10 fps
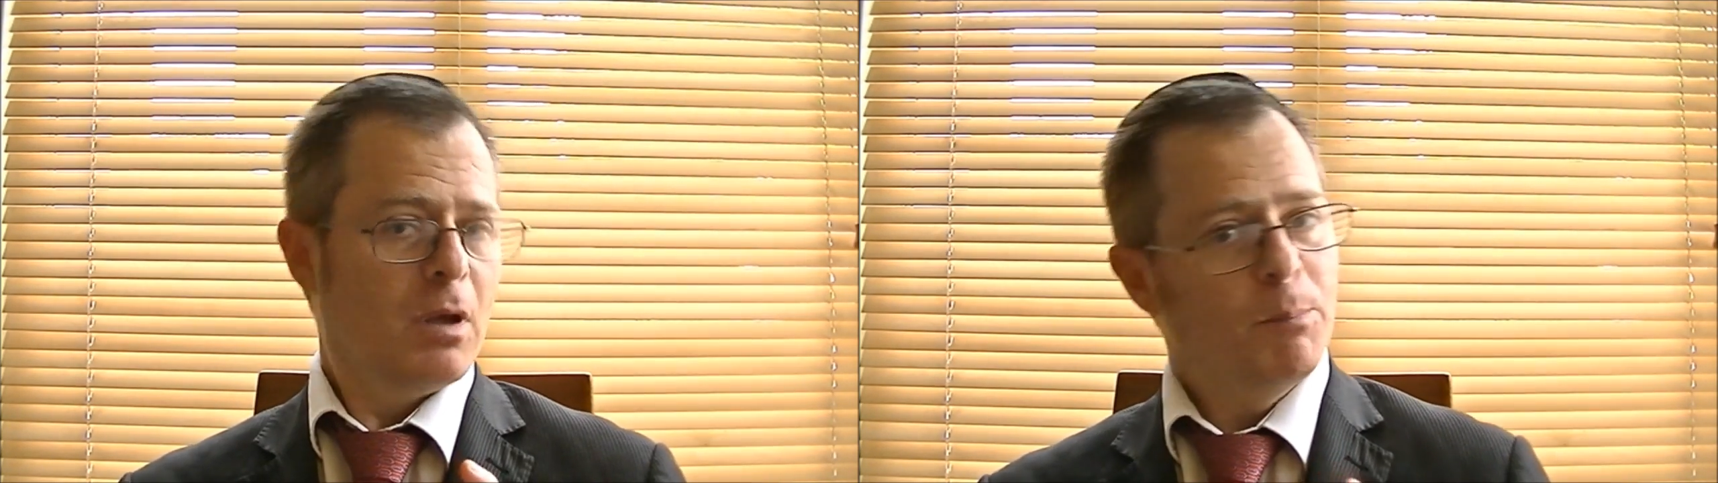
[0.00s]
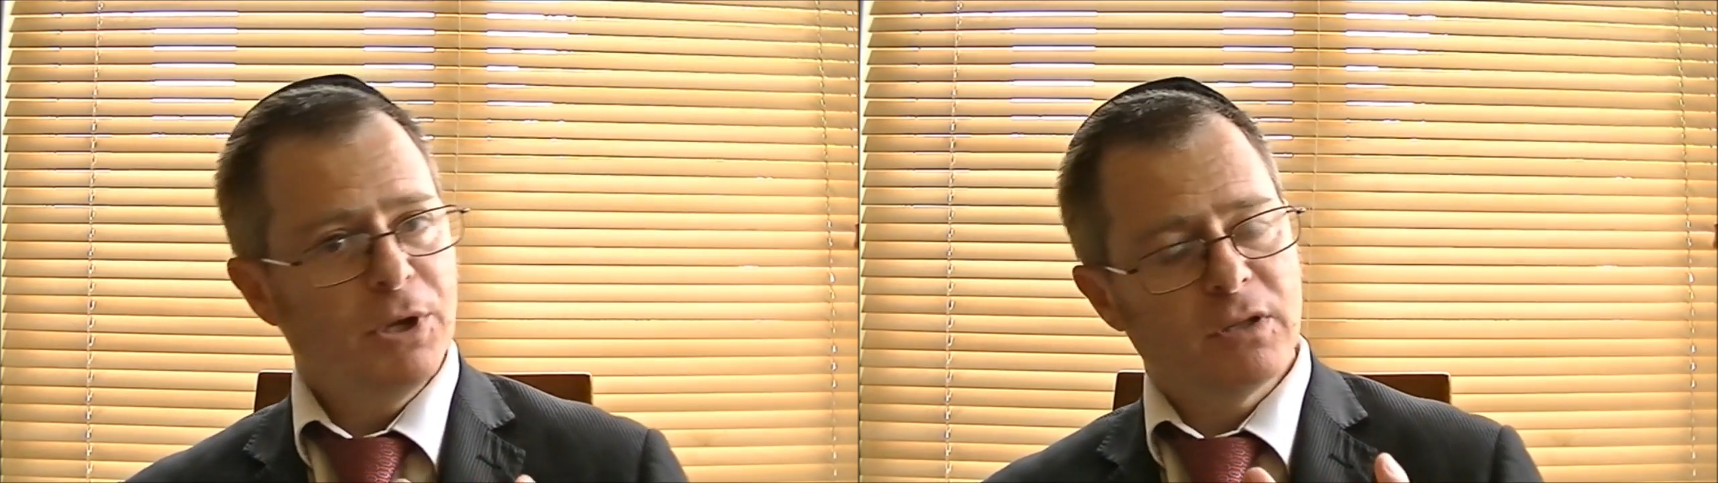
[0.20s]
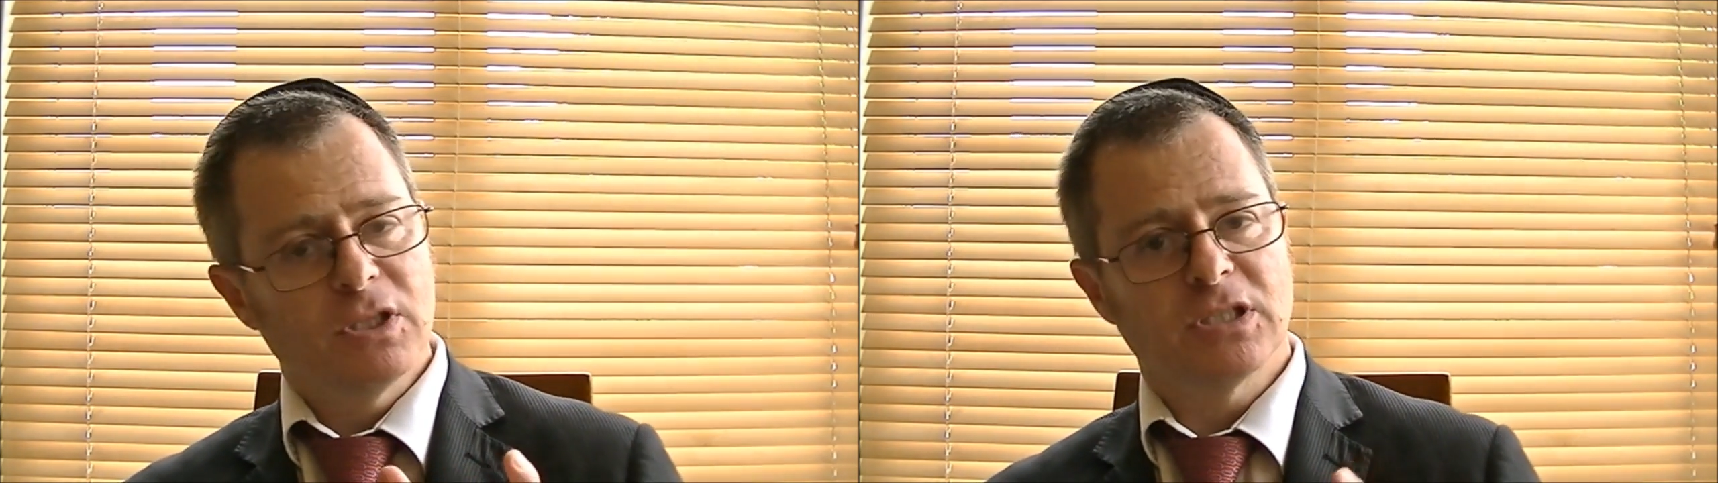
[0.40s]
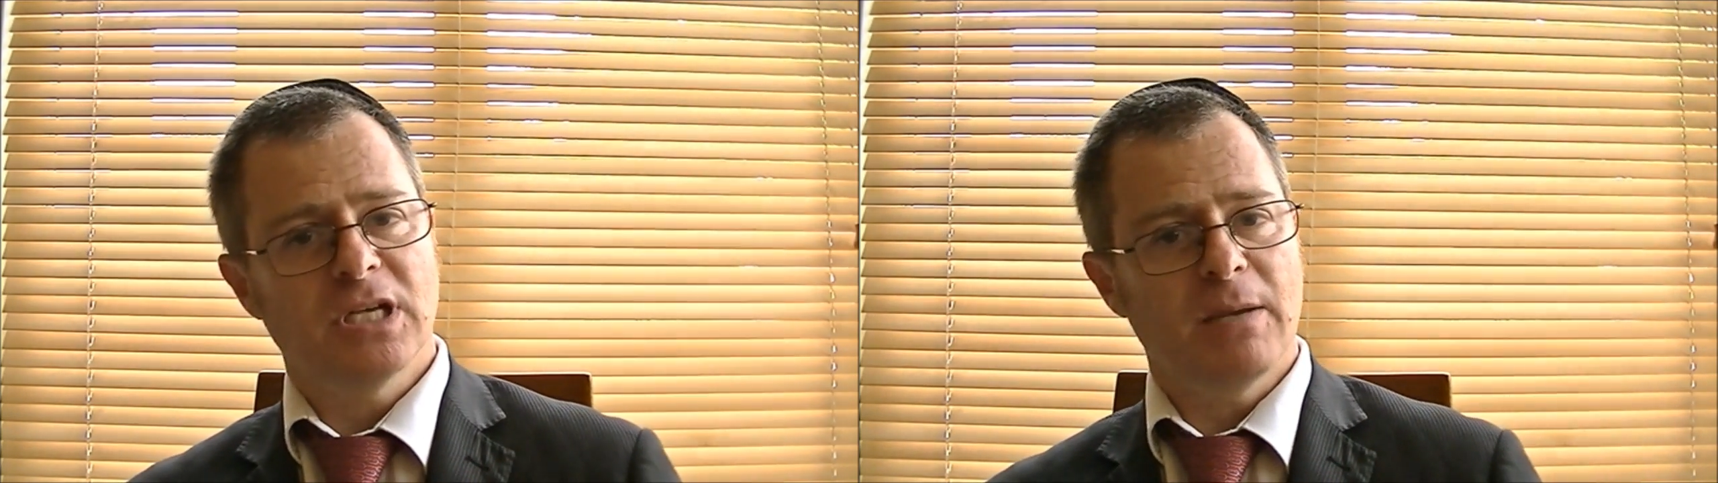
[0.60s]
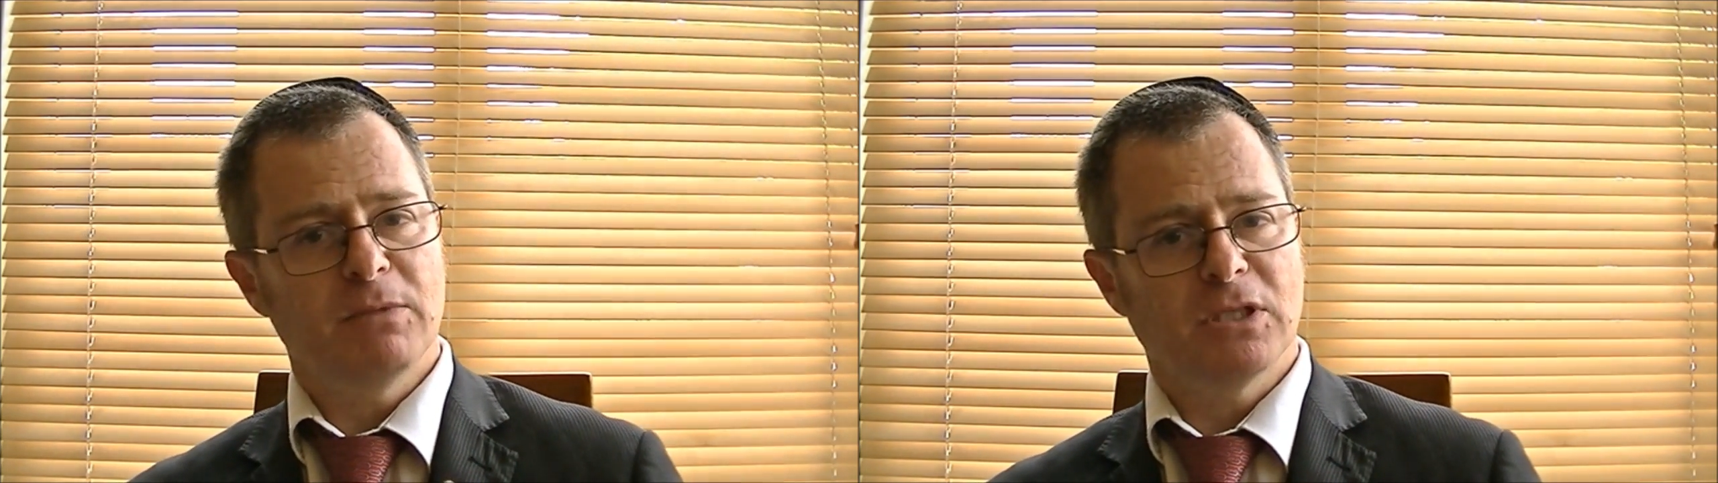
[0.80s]
but at the
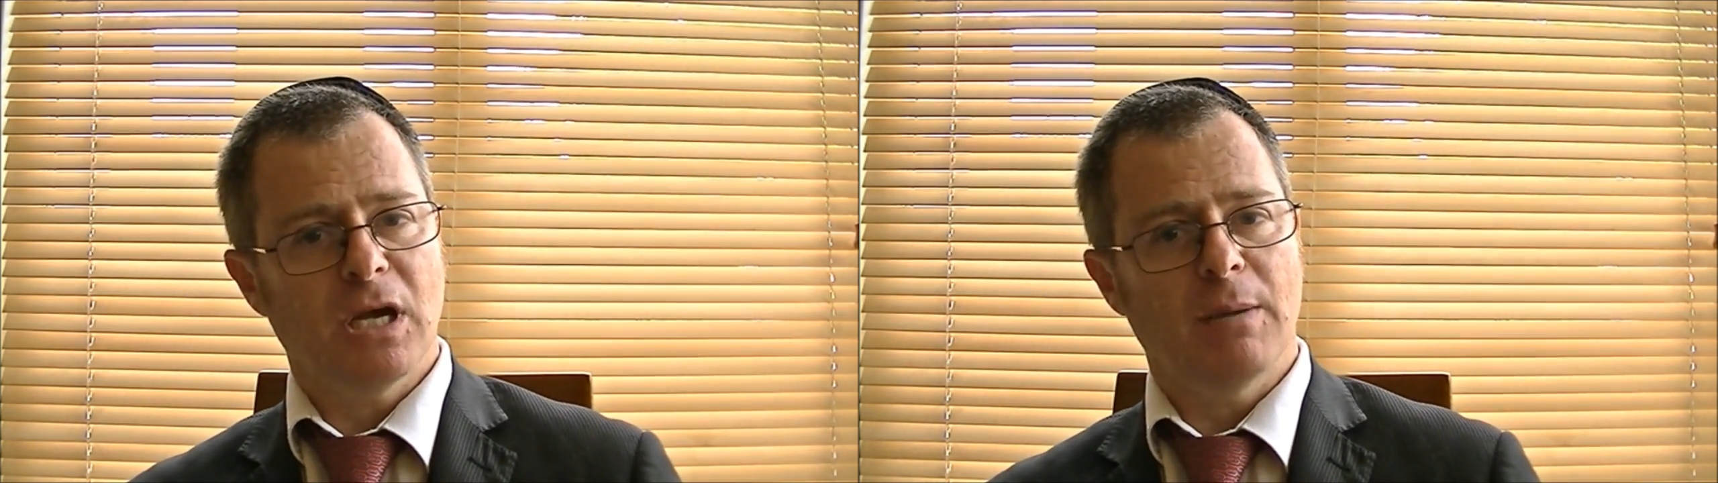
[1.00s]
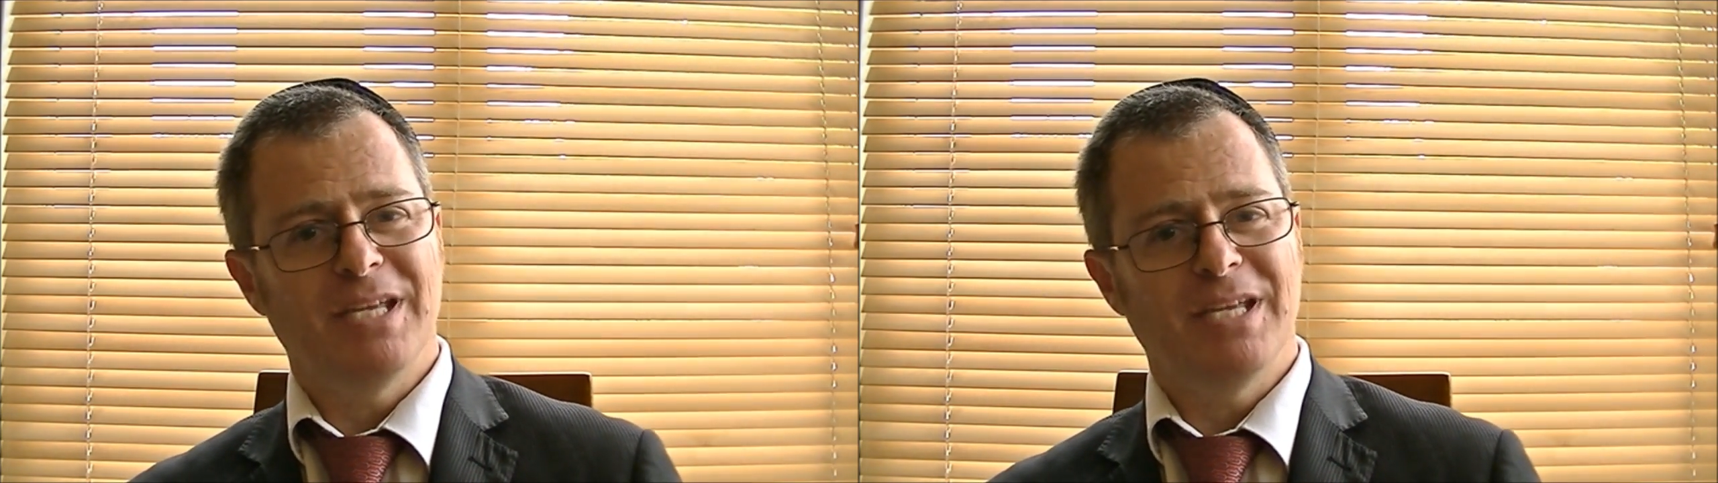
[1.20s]
same time,